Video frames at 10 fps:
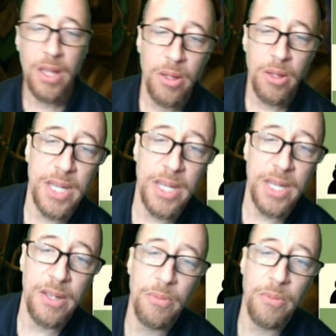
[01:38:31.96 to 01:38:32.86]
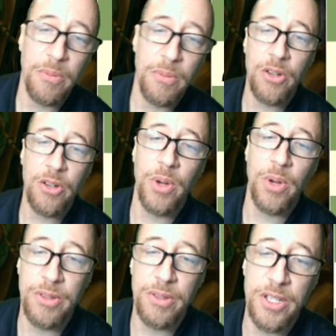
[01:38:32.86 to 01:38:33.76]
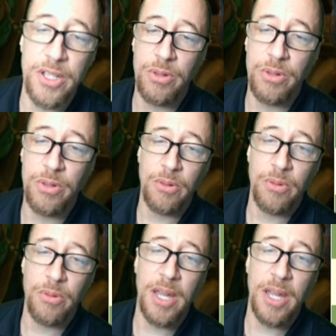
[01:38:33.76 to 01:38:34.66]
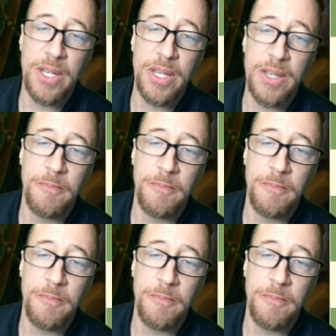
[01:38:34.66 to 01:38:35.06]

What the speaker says: Play quicker than slower and see what happens.